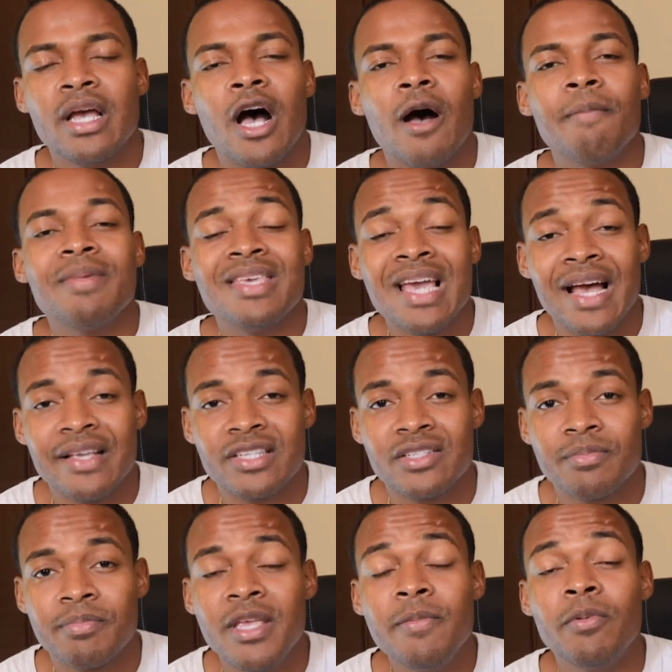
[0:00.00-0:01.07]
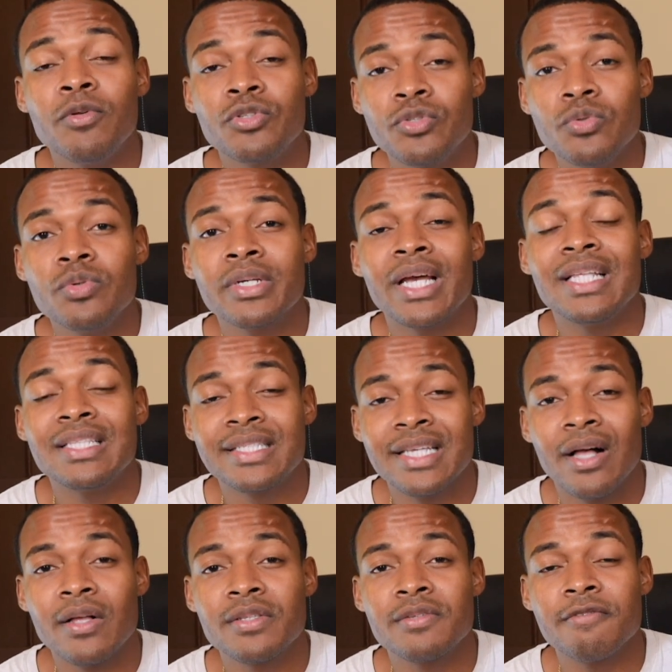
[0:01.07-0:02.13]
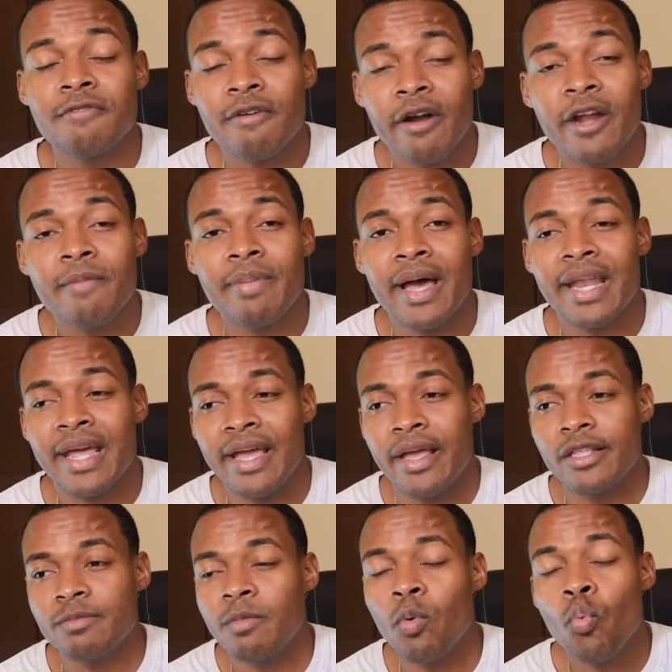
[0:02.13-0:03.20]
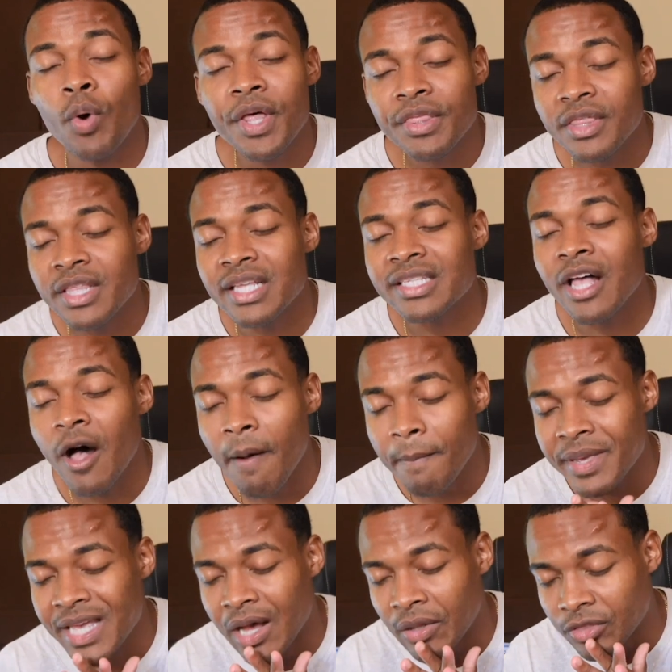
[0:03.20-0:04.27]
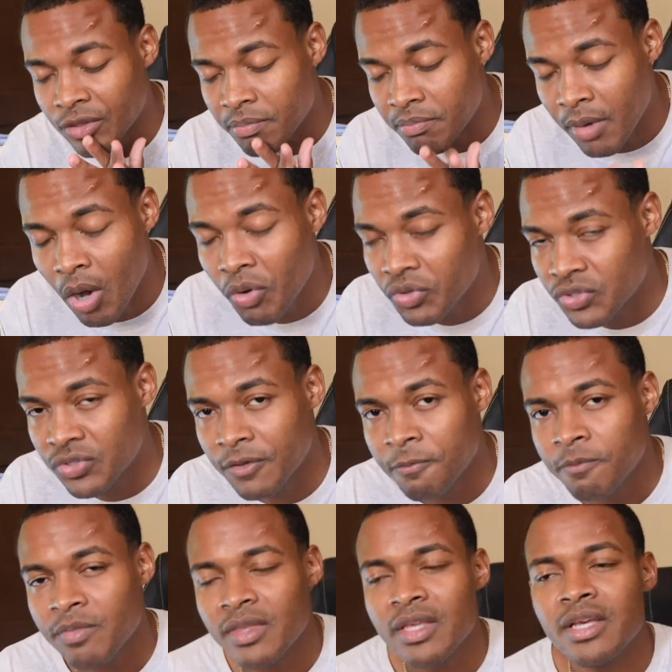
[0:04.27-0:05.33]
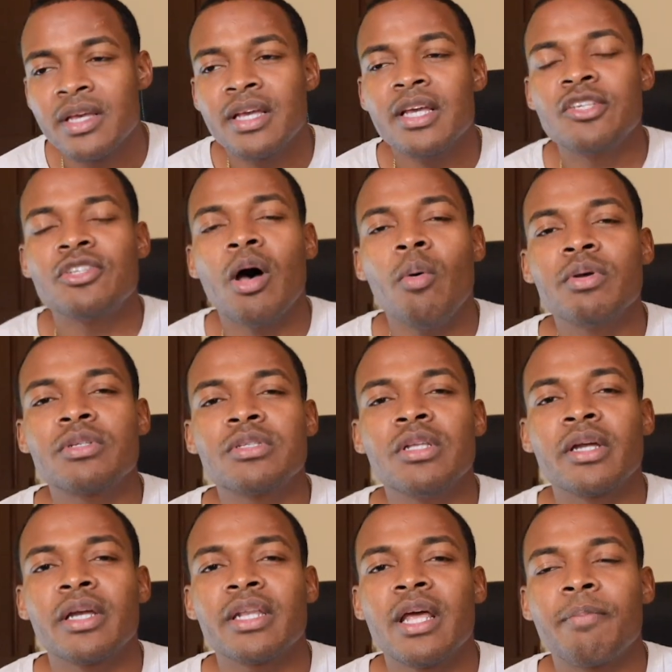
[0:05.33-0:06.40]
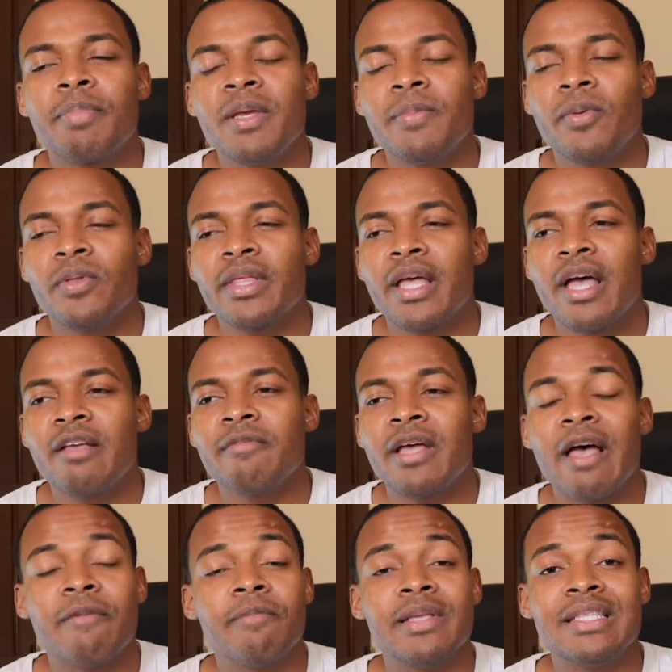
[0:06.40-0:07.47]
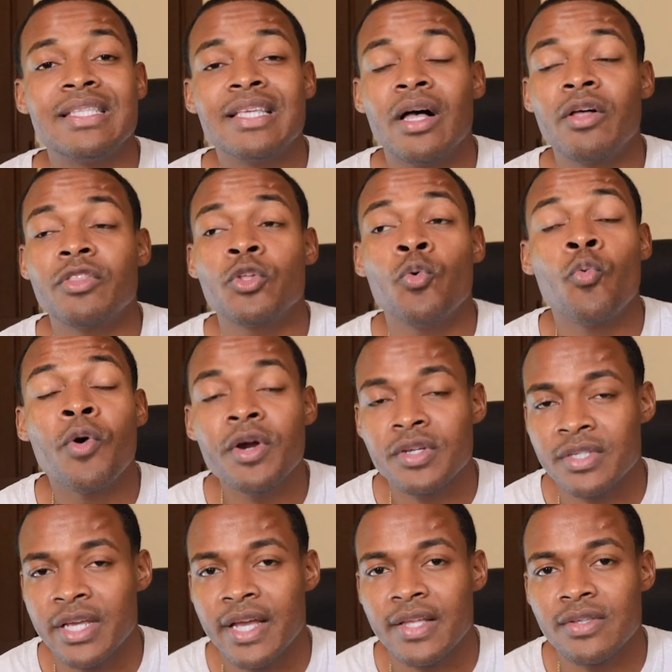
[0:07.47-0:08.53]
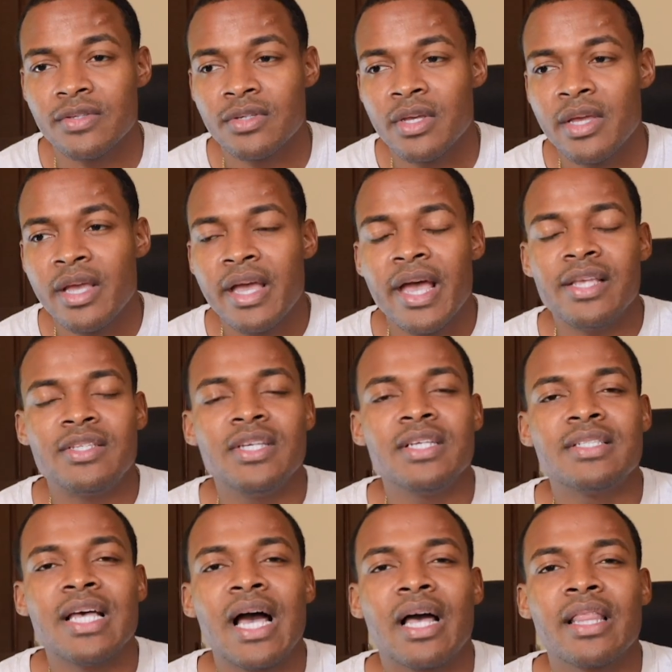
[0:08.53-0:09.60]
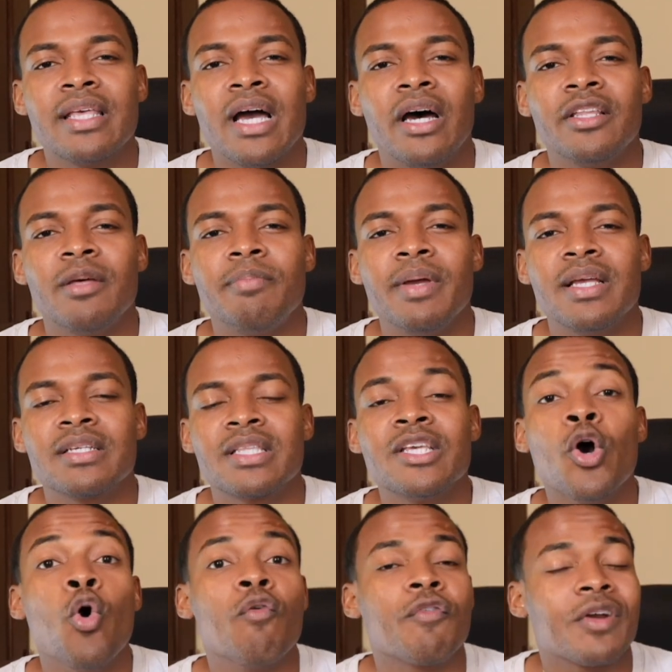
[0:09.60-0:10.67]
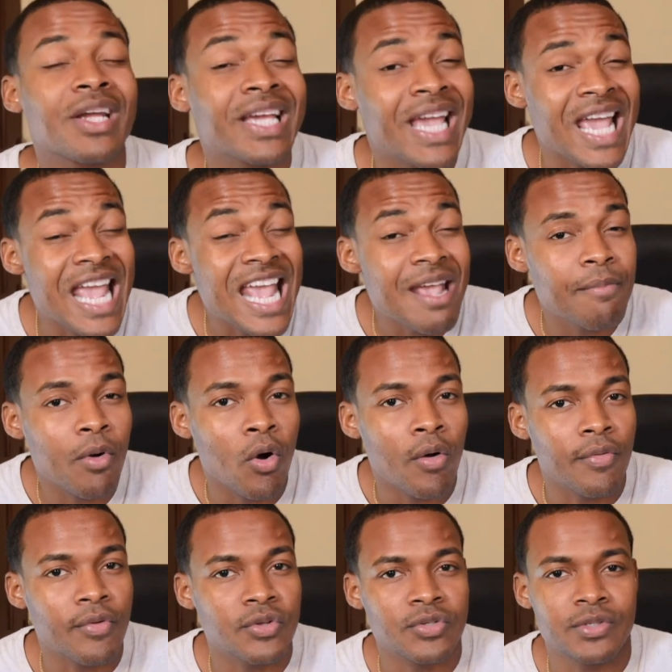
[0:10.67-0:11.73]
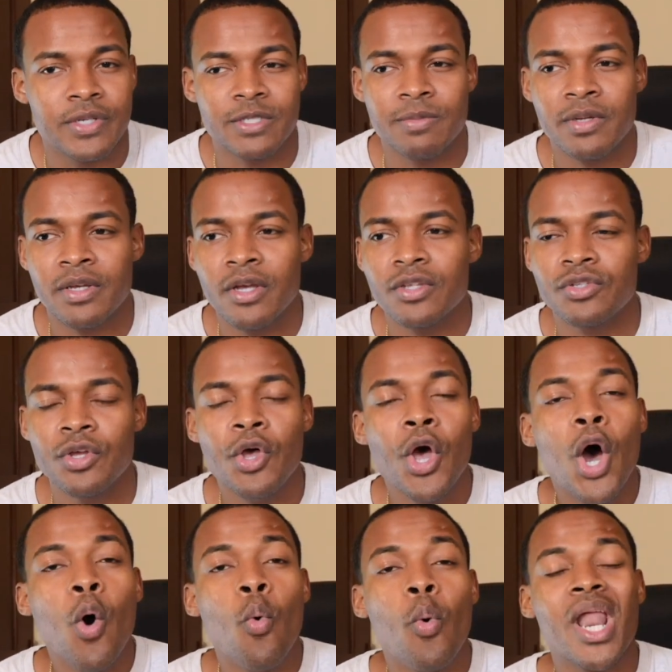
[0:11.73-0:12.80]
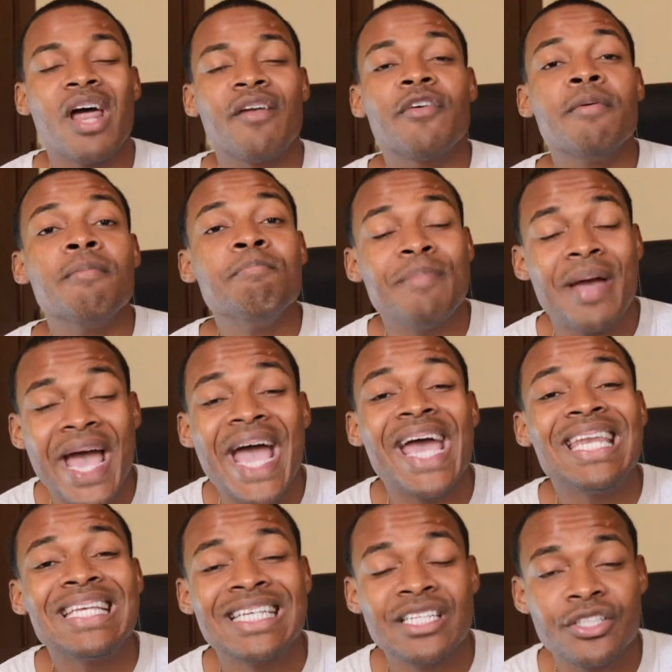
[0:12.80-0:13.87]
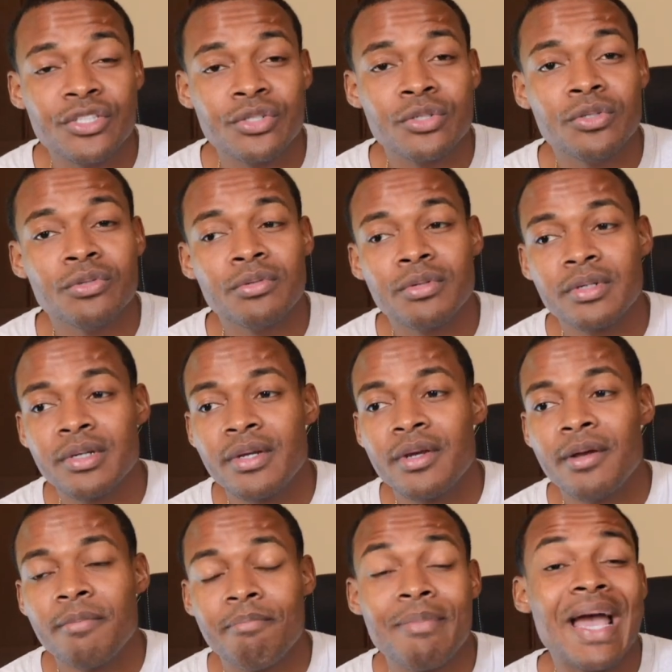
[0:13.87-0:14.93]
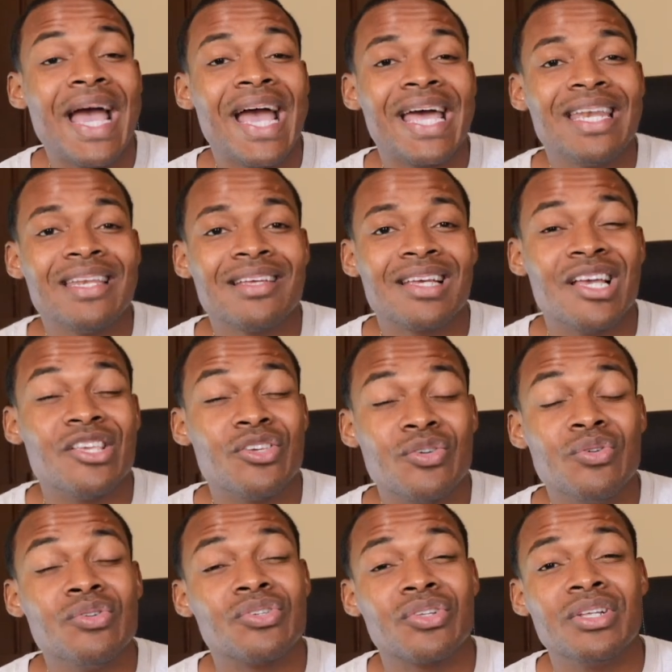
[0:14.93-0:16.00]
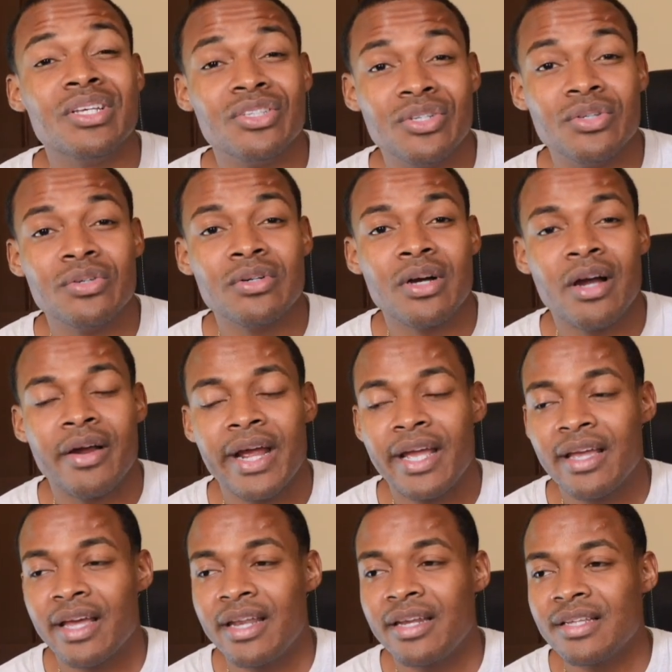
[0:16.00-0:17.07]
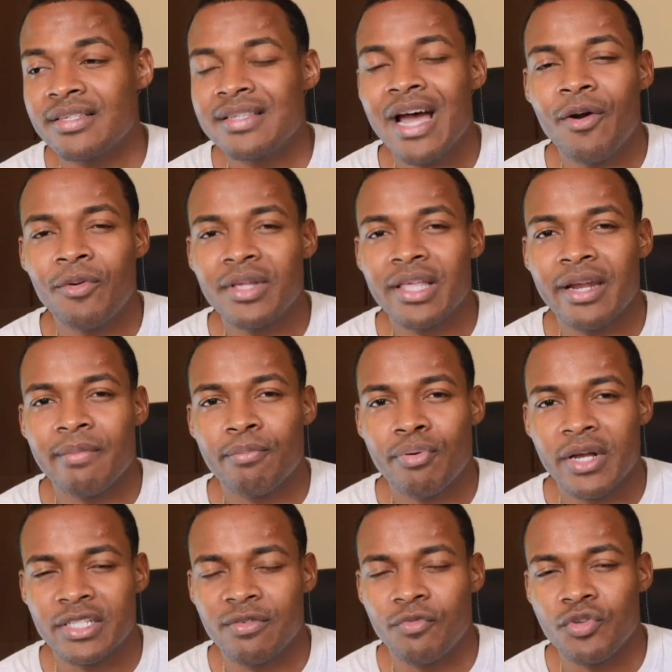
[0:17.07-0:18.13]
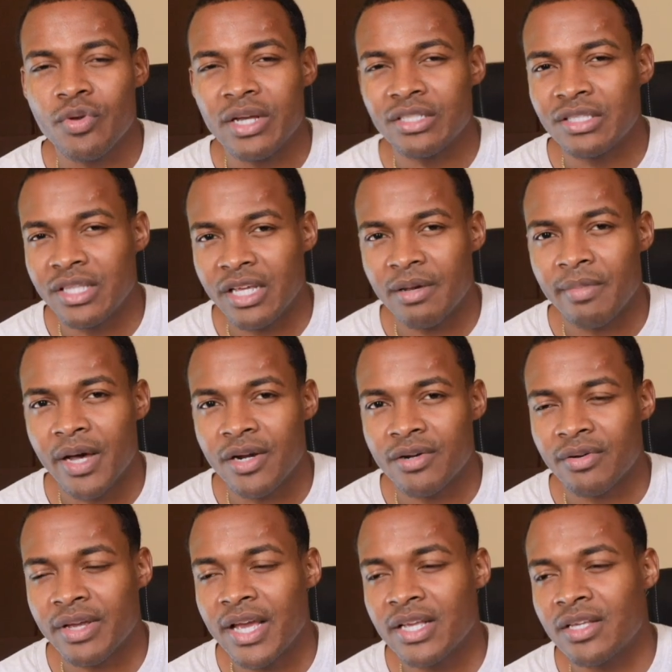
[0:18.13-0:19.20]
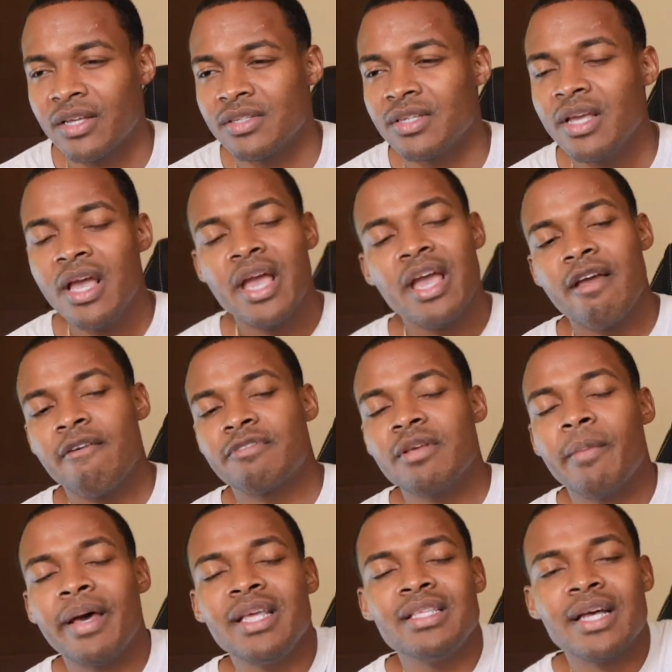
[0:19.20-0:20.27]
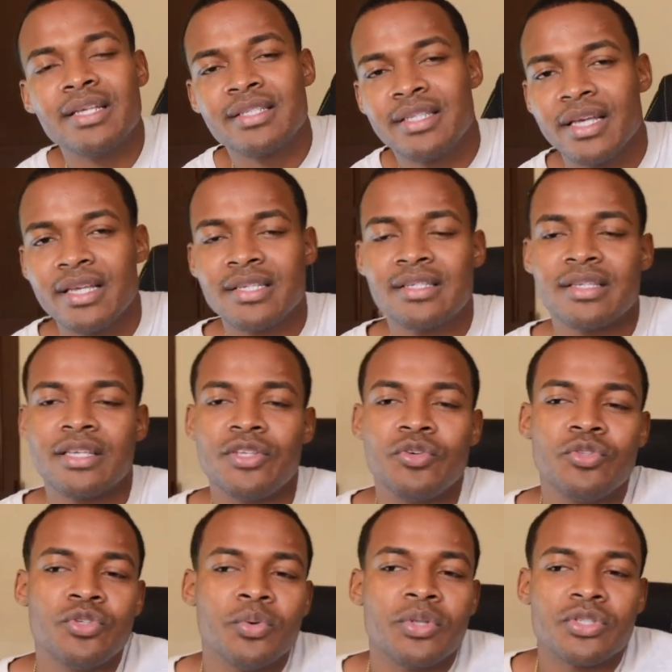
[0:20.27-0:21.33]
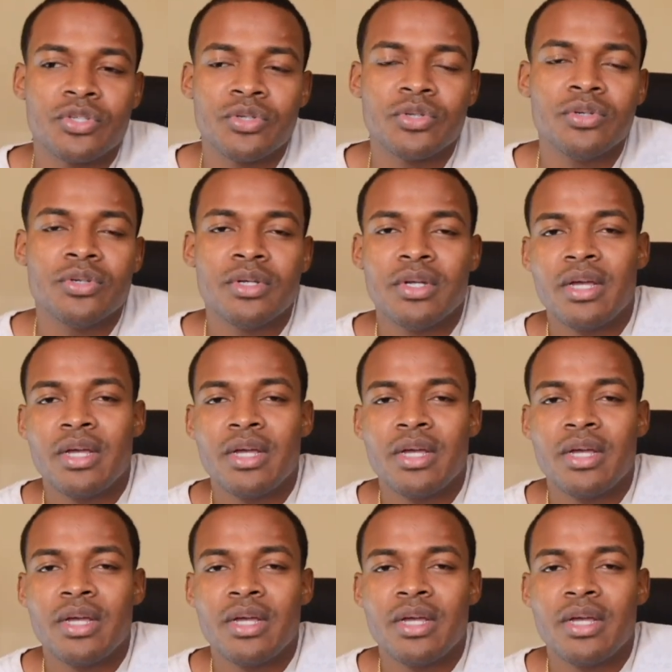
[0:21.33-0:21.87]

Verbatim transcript: Um, yes, people do get dealt very bad hands, but one thing that's helped me out the most is always looking at people that have been dealt the worst hands and seeing exactly how they basically overcame all those things because whatever man can do man can usually do all right and it's not really that impressive when you actually think about it okay because if somebody does this and you do it too